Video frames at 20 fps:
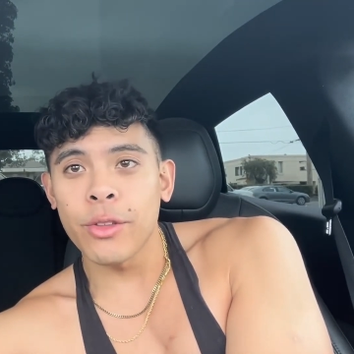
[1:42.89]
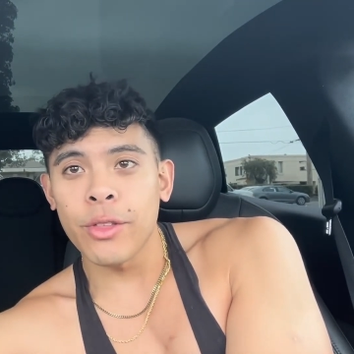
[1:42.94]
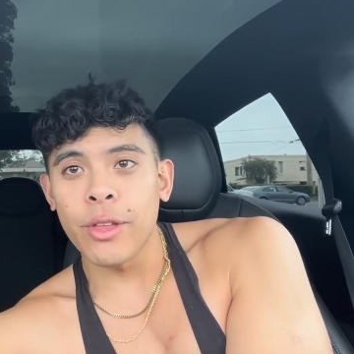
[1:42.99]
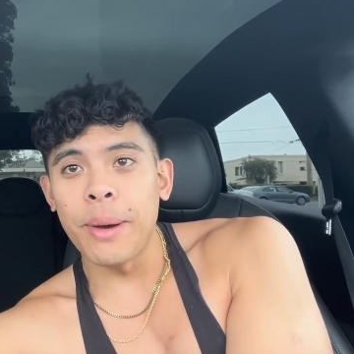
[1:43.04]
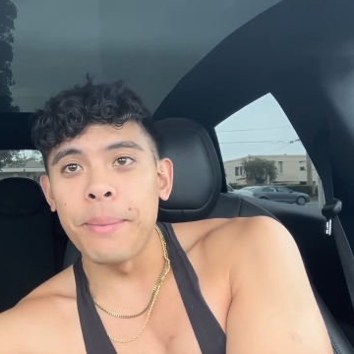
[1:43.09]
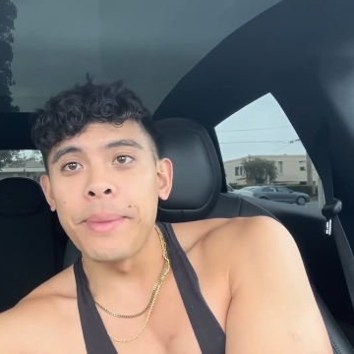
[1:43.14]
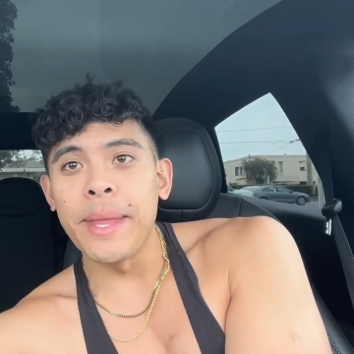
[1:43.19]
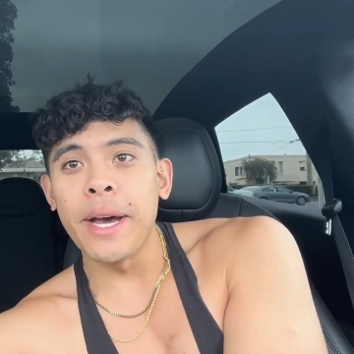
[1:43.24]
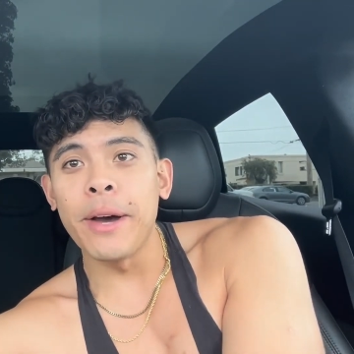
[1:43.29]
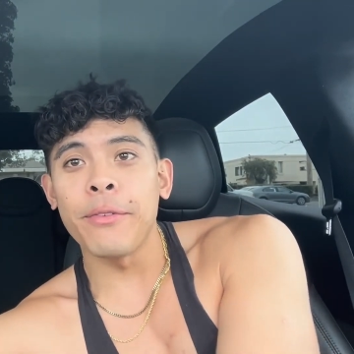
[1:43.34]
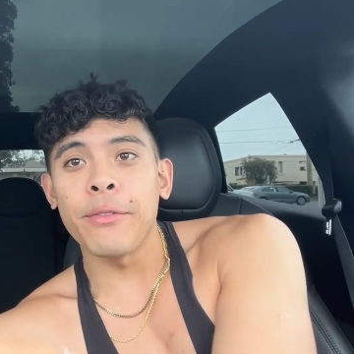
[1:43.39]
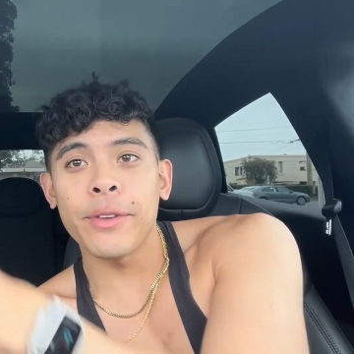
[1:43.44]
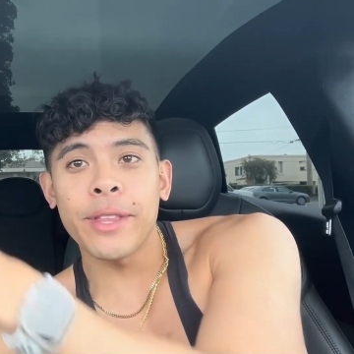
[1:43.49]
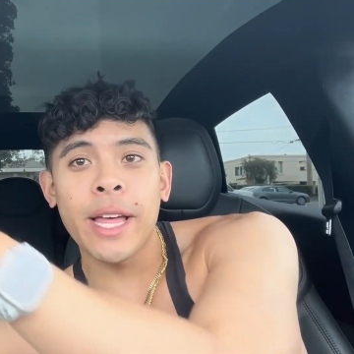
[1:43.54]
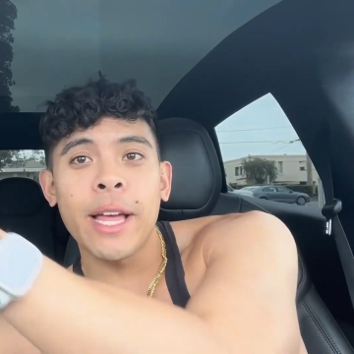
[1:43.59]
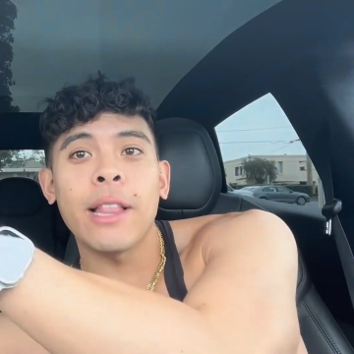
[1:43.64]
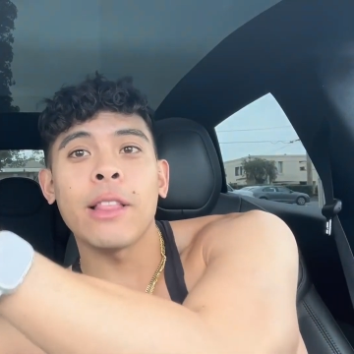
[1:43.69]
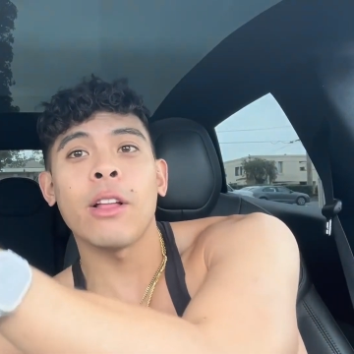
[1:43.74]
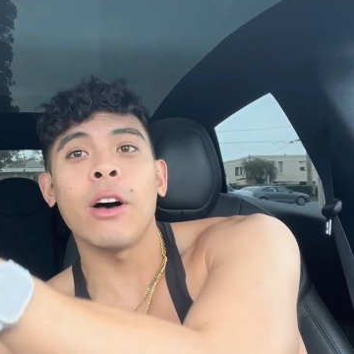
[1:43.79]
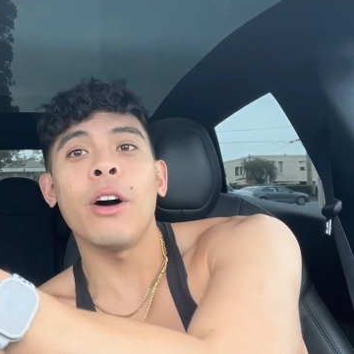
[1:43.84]
thumbnail for
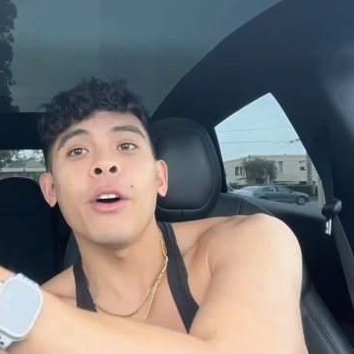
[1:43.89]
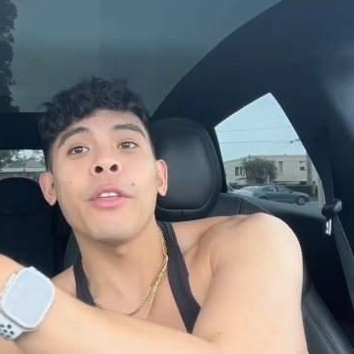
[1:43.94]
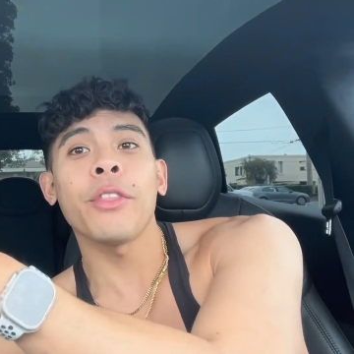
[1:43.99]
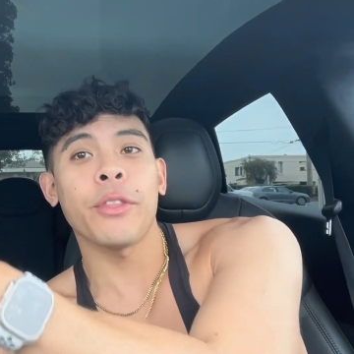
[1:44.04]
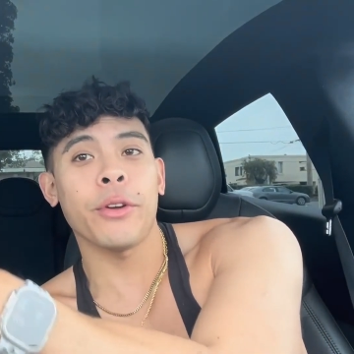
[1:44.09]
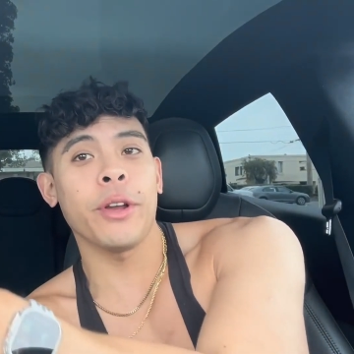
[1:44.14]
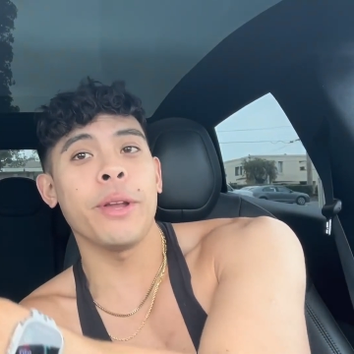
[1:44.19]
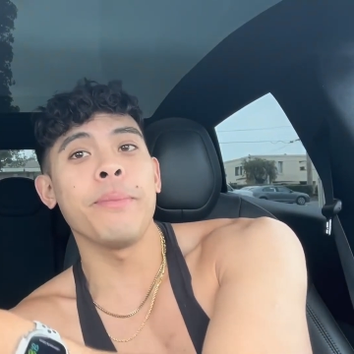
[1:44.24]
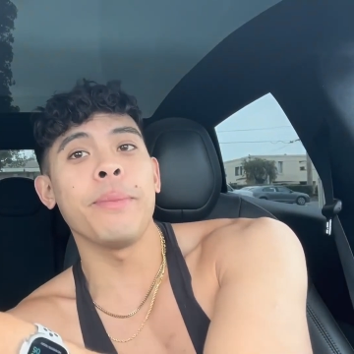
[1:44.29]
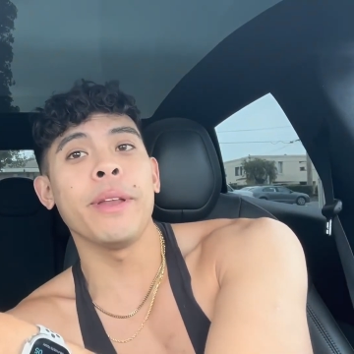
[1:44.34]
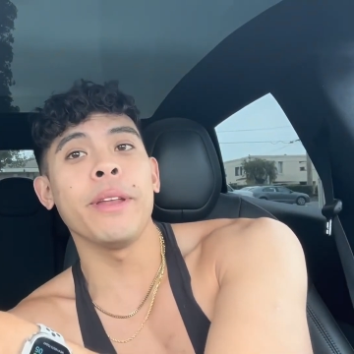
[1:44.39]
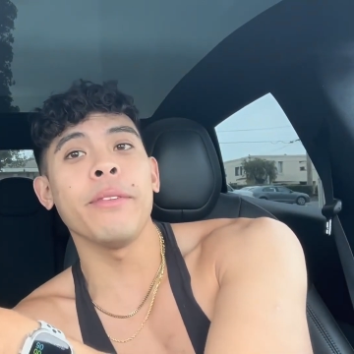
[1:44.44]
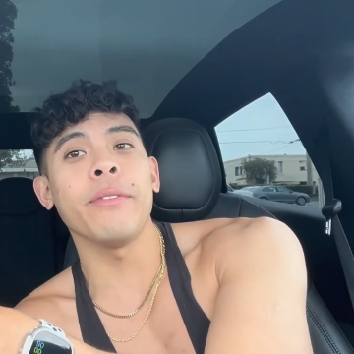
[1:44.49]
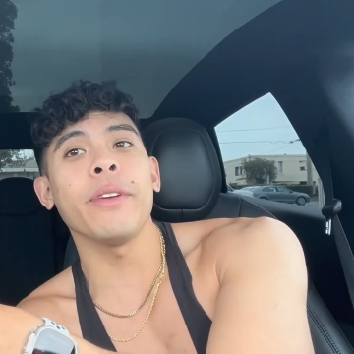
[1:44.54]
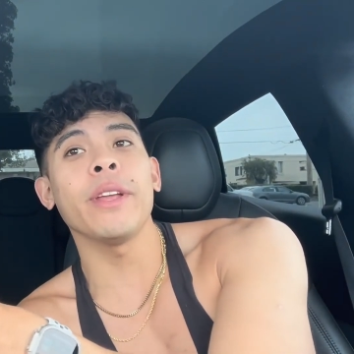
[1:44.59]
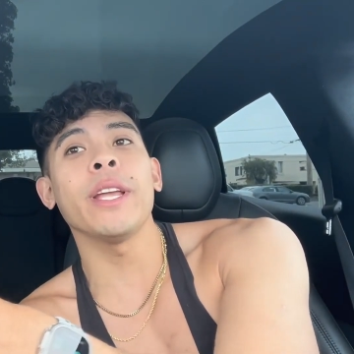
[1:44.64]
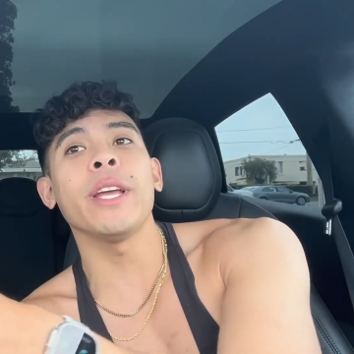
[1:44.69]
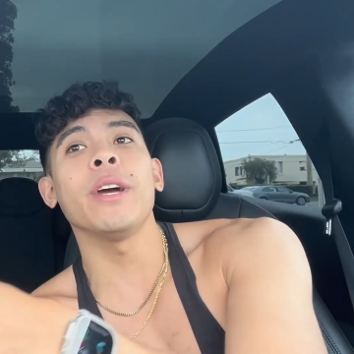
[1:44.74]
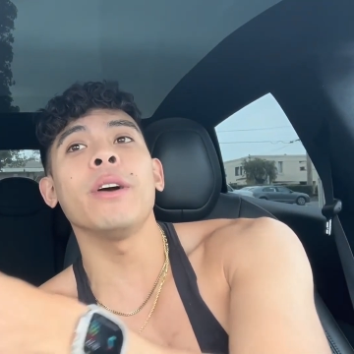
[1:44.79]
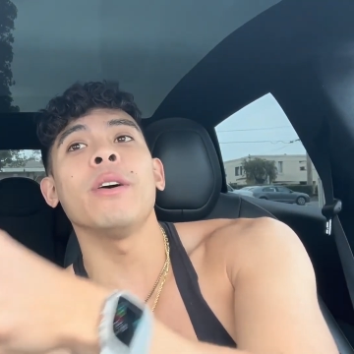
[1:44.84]
that long 30 minute
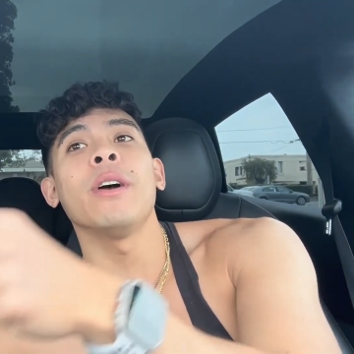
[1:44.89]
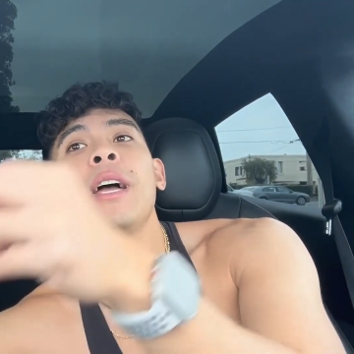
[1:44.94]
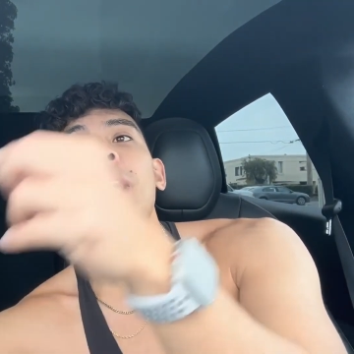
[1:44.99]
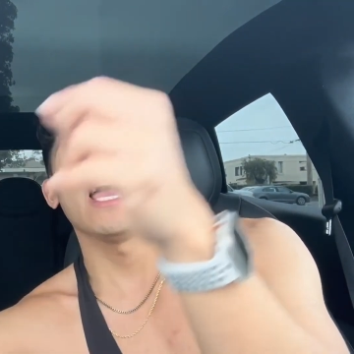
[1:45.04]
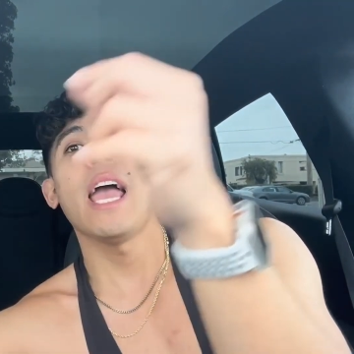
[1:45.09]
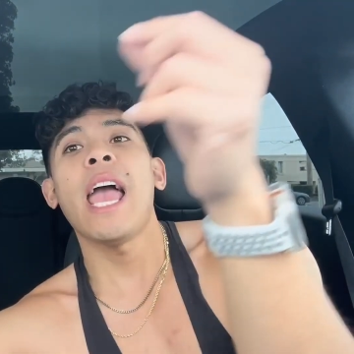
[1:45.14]
video